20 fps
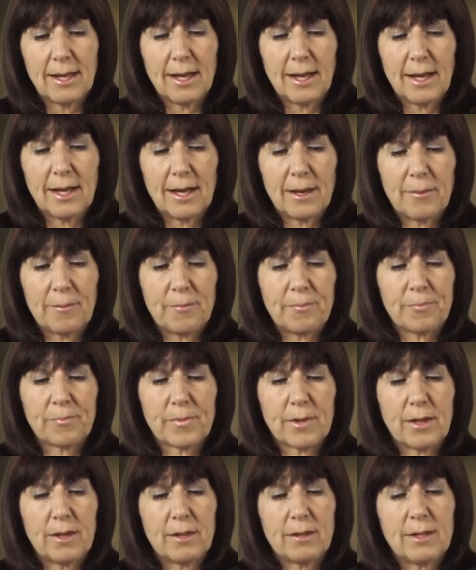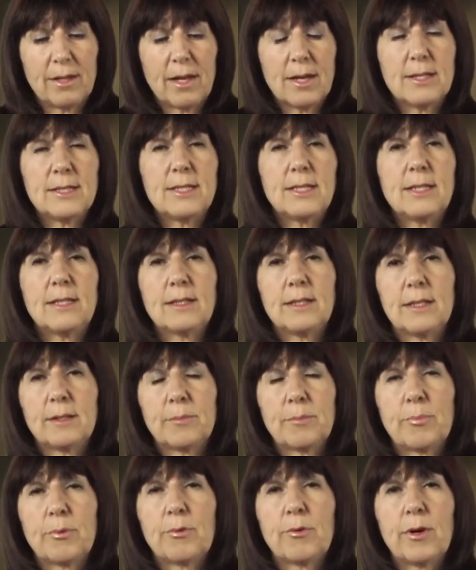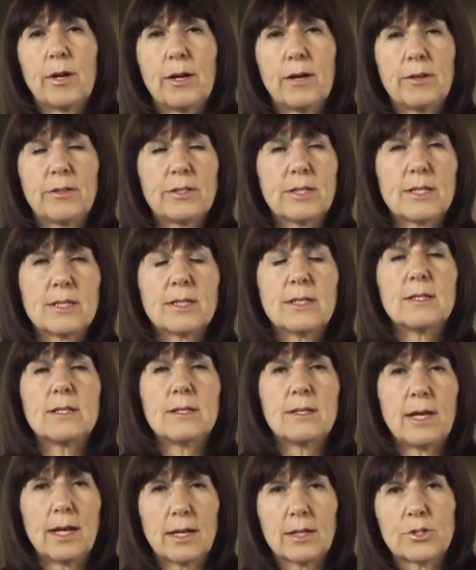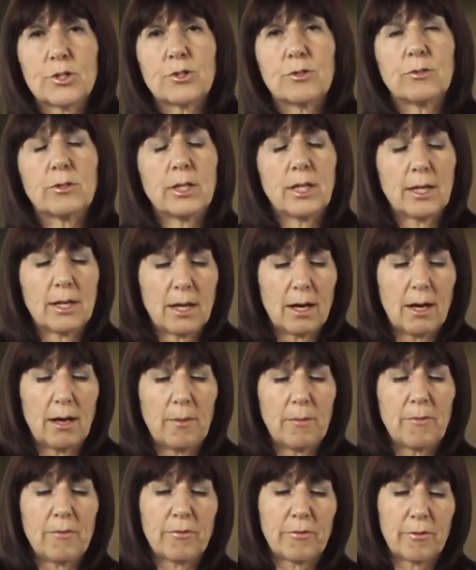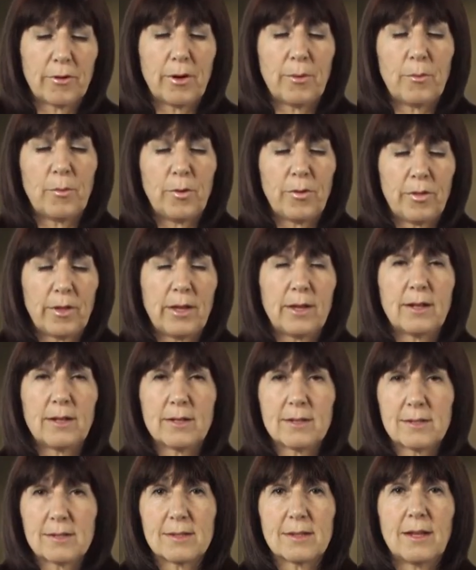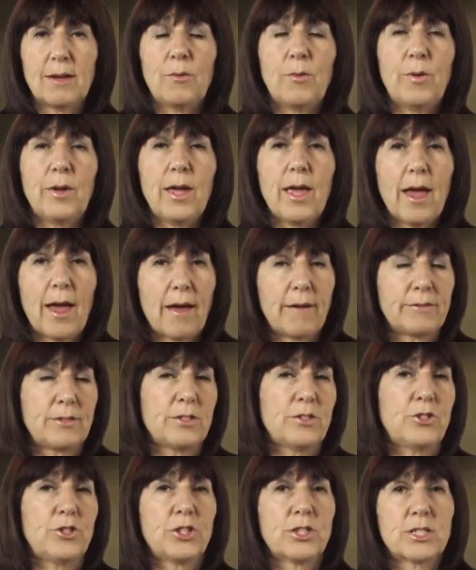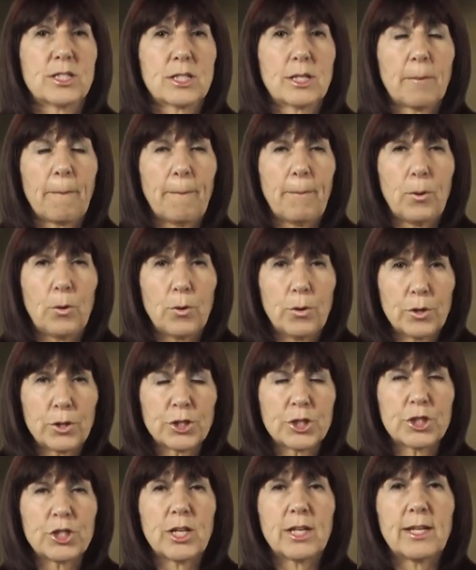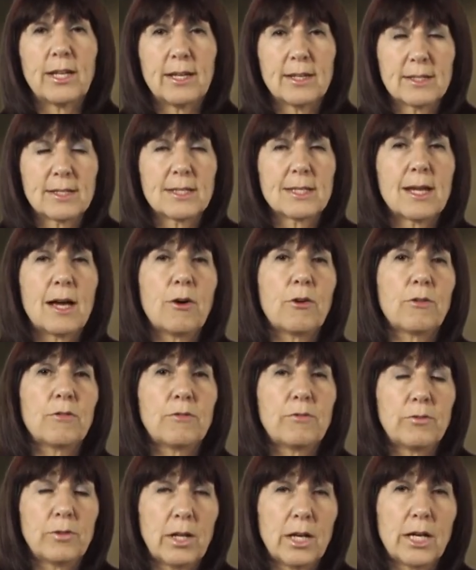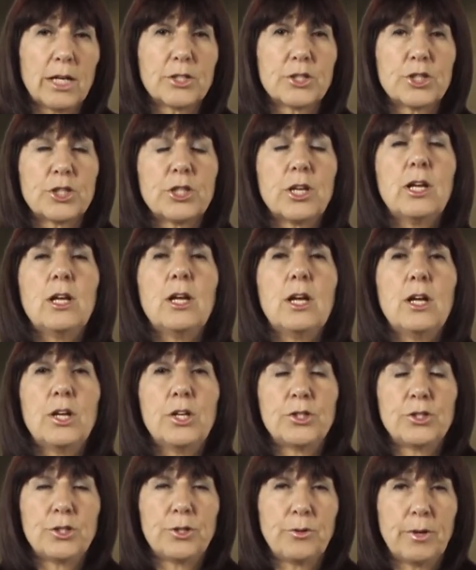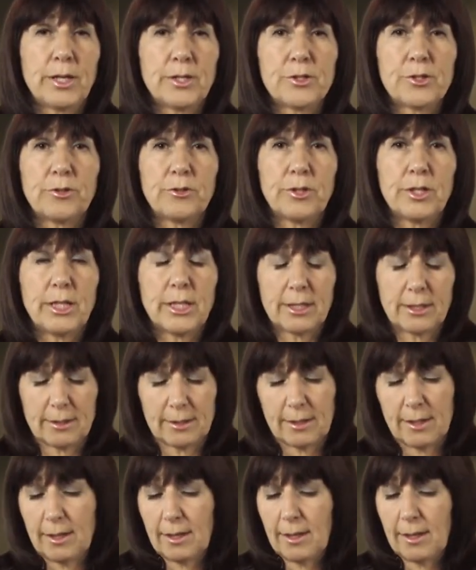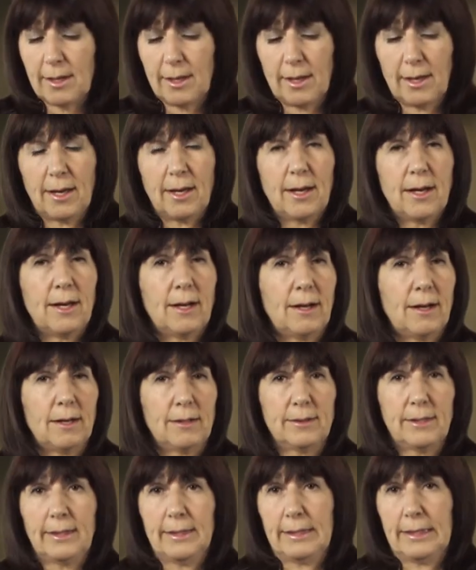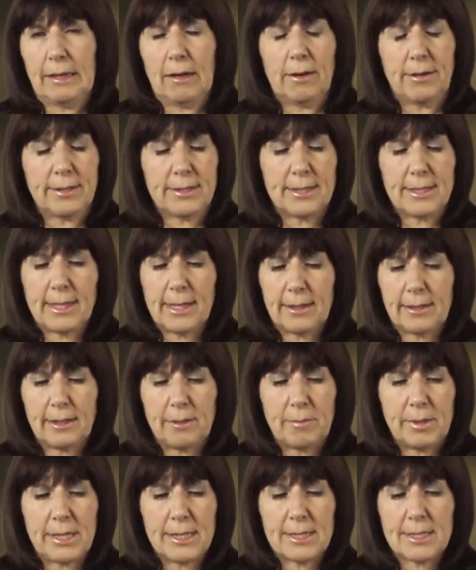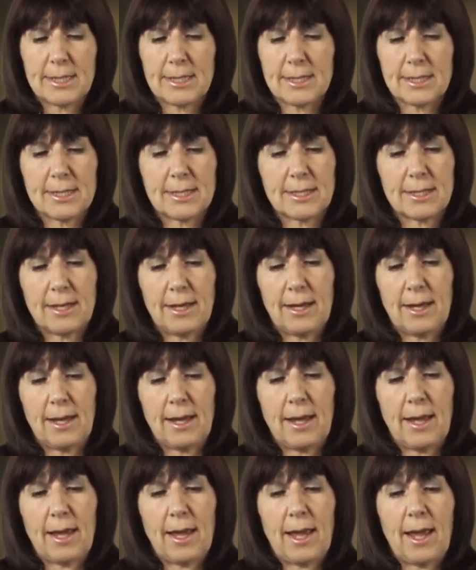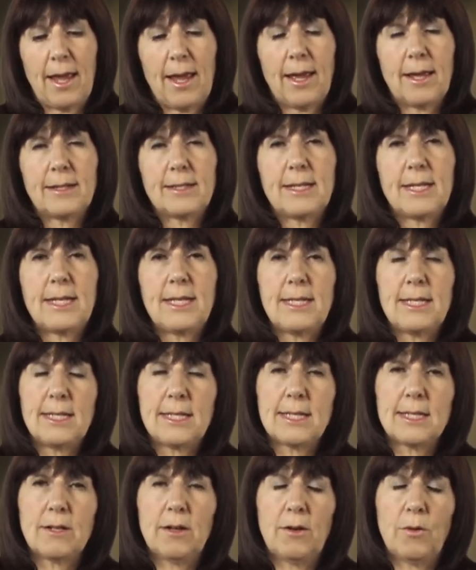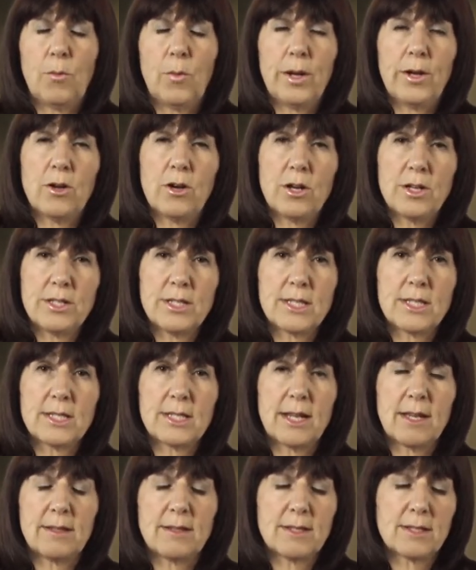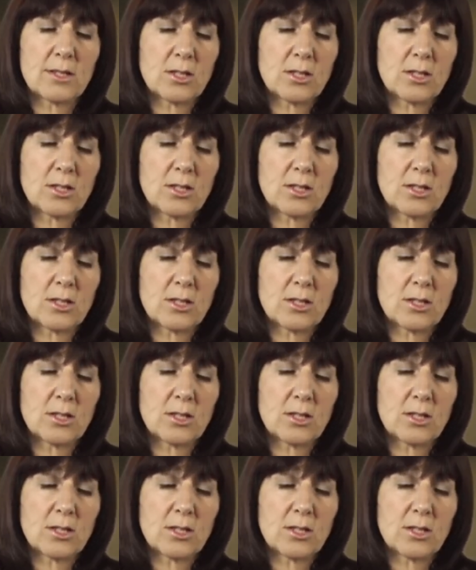The idea that prayer doesn't naturally come from within us. We have to just push against our flesh to enter in on a daily basis. And he went on to say this